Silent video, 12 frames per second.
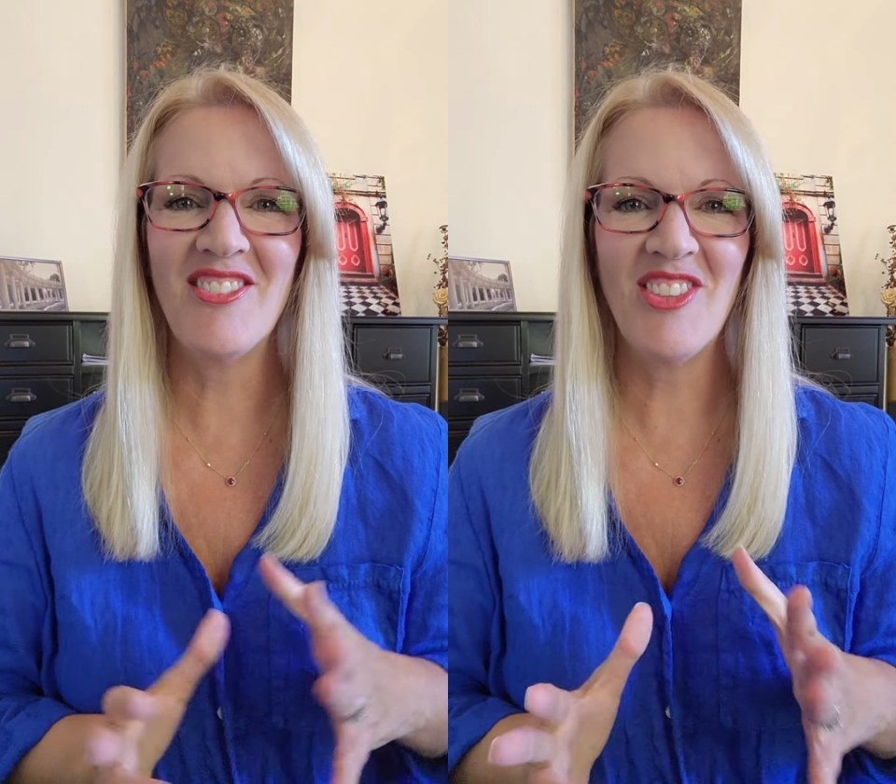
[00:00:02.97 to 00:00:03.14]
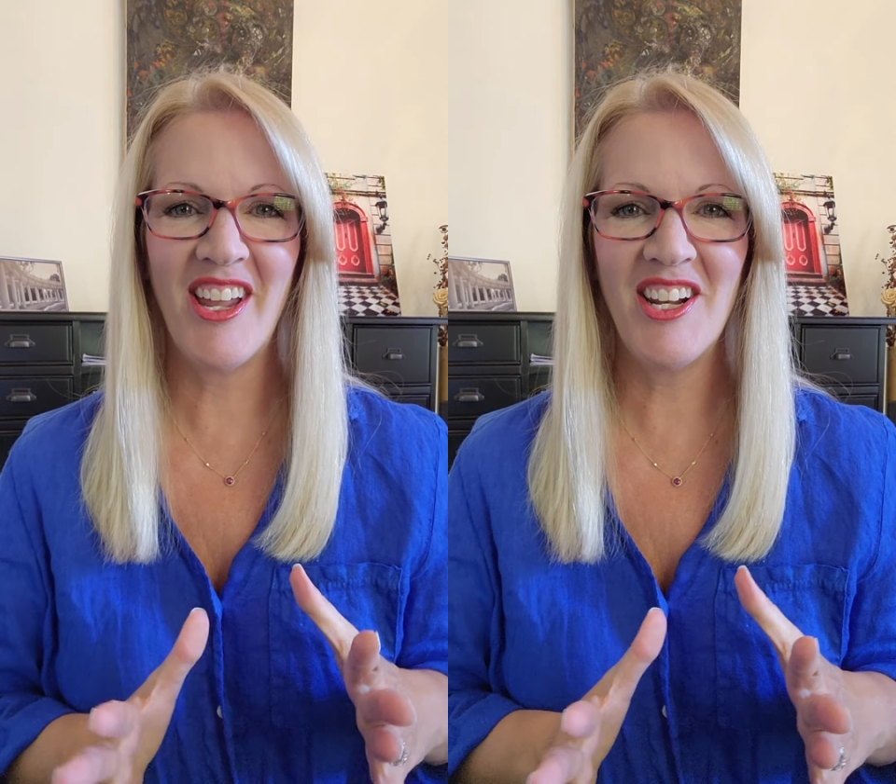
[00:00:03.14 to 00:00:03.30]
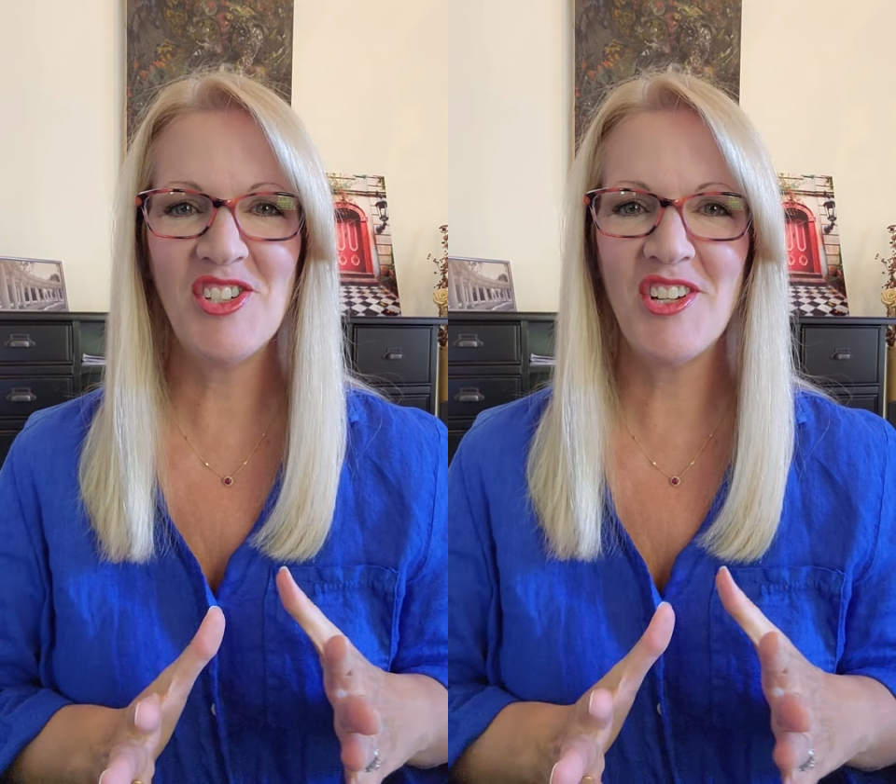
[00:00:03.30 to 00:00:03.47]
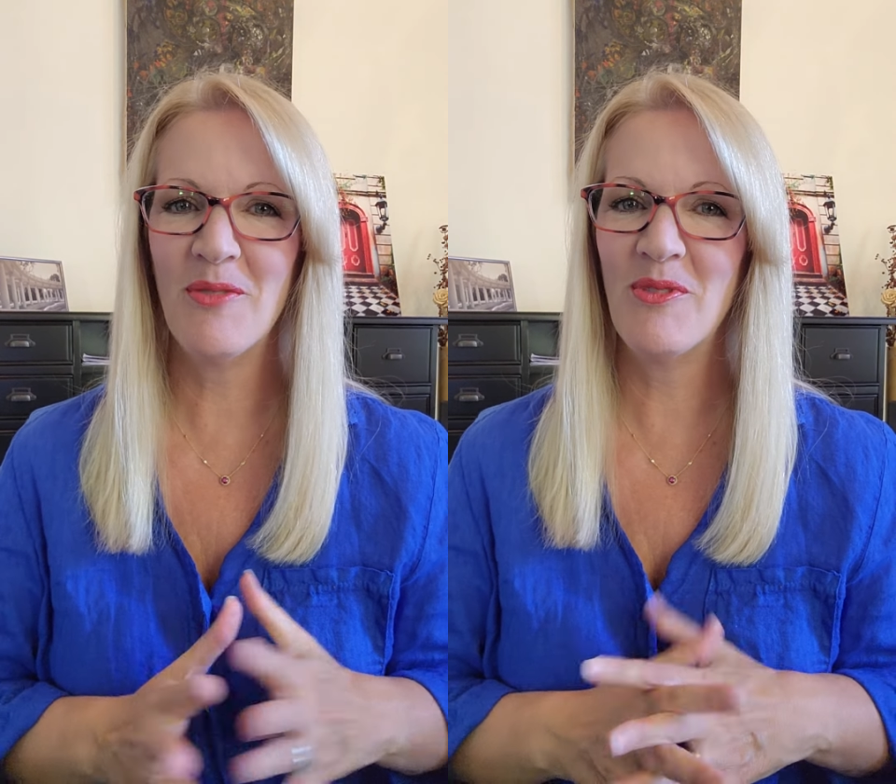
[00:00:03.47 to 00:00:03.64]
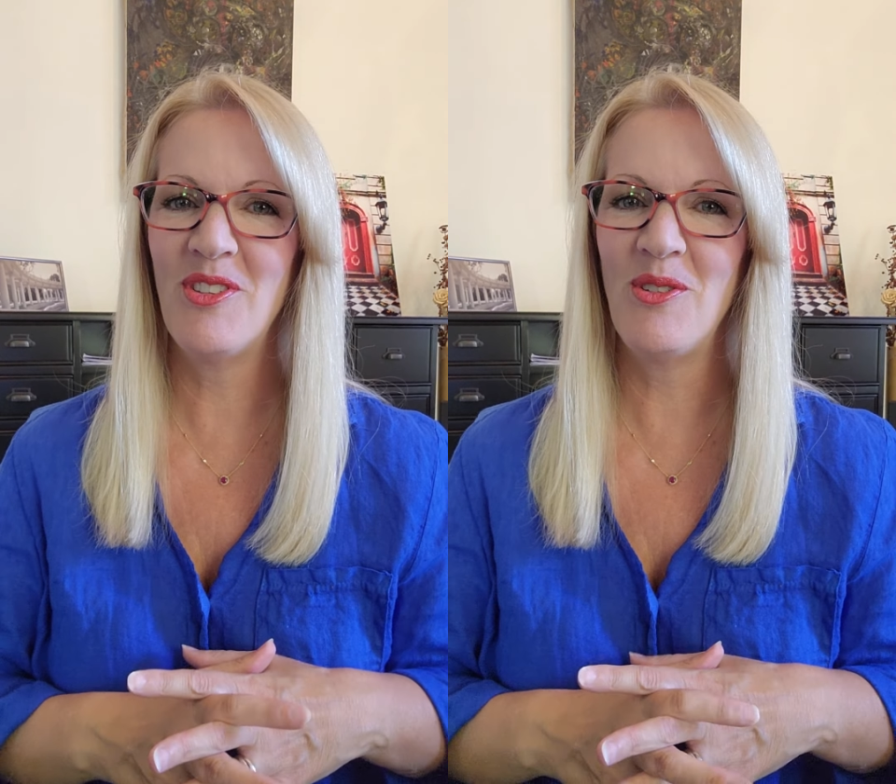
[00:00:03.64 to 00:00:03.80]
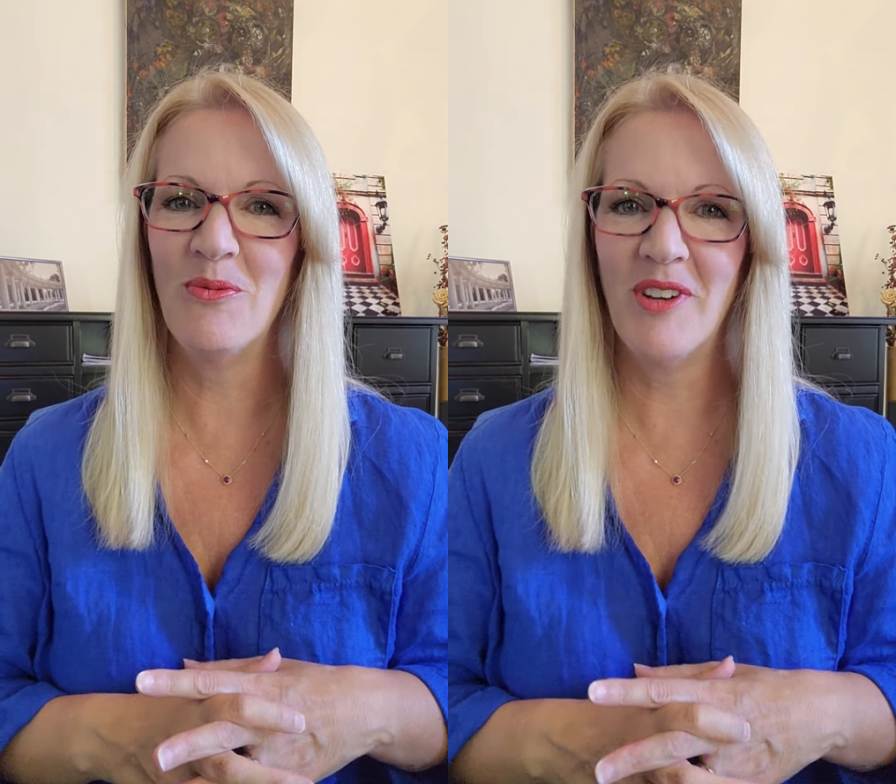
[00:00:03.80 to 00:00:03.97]
I thought I'd share
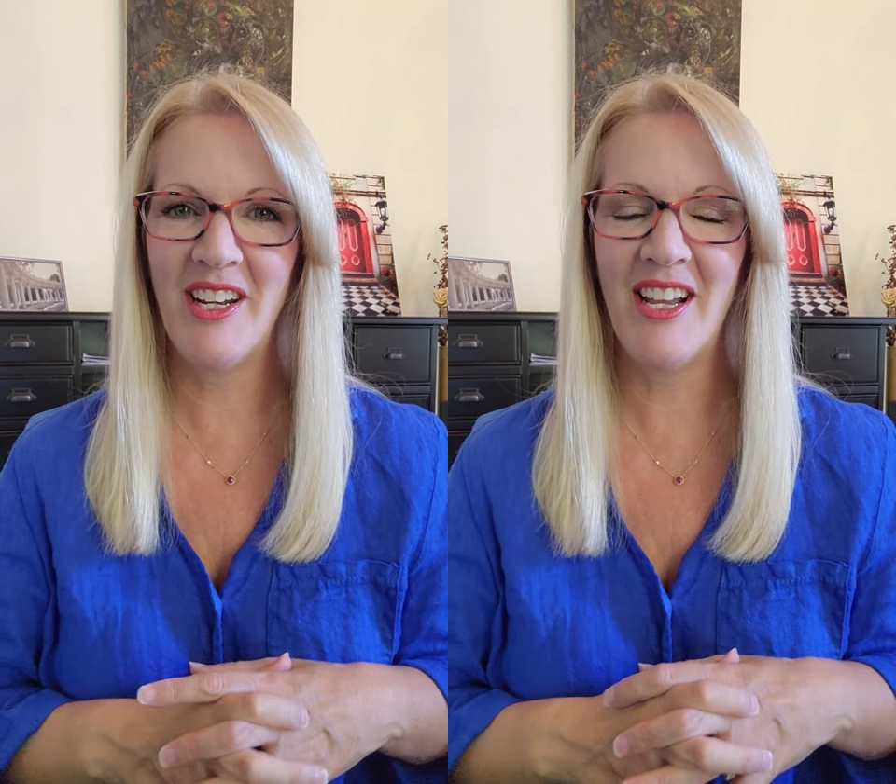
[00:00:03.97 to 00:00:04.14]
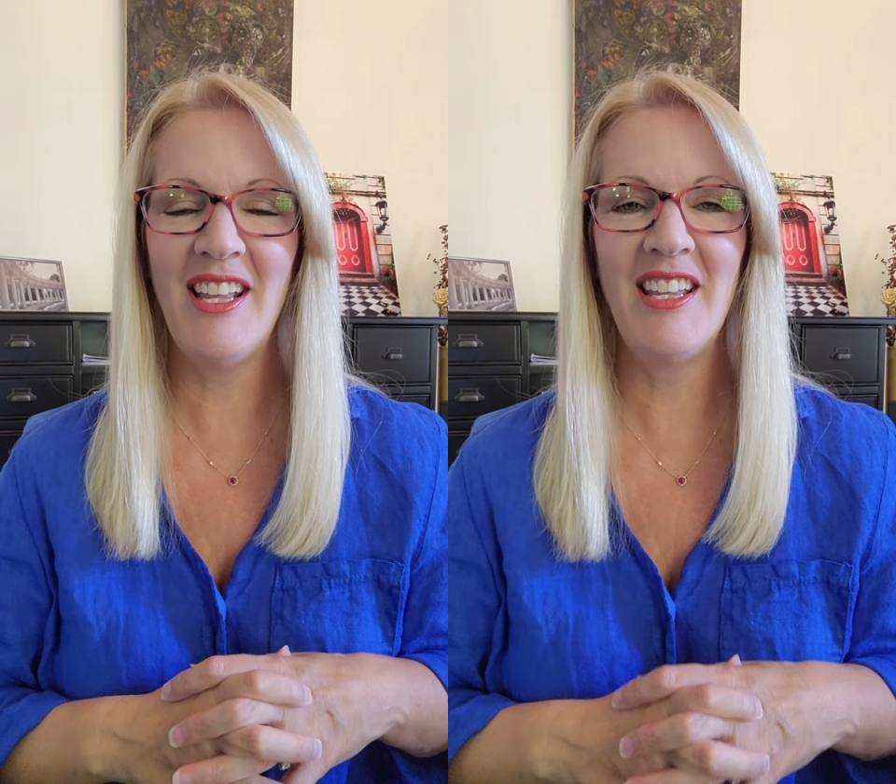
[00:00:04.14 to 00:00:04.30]
with you what